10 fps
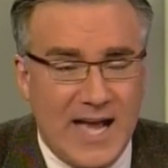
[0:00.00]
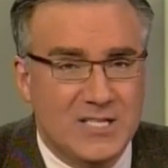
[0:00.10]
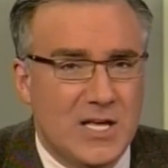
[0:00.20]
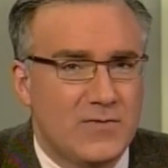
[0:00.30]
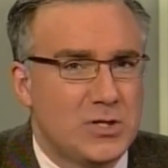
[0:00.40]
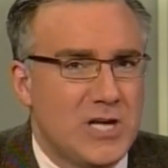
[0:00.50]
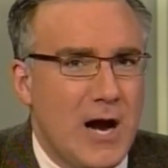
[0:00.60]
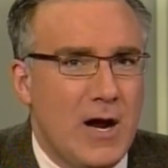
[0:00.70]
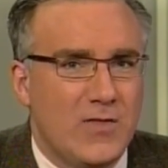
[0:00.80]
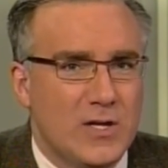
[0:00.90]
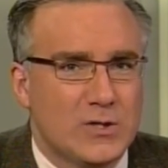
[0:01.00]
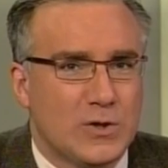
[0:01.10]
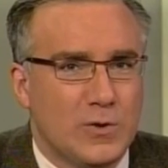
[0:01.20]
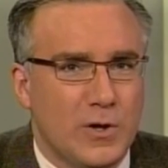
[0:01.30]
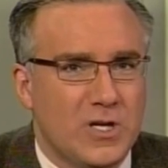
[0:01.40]
And instead of sharing
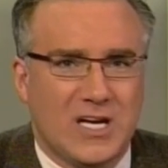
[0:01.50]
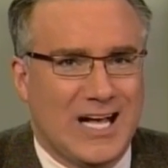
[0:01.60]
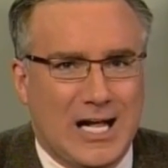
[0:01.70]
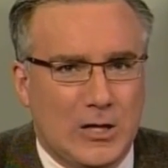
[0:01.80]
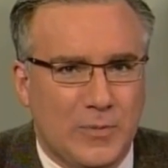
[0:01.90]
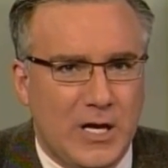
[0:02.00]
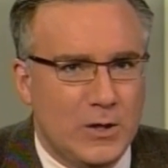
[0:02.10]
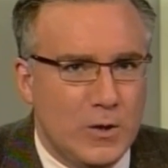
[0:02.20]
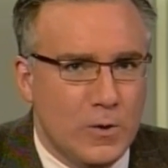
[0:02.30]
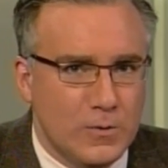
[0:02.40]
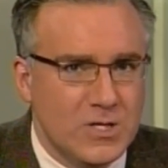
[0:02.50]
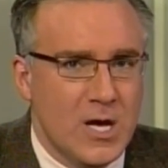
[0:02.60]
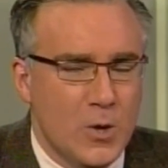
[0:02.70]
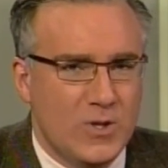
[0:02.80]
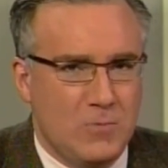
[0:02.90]
this good, calming news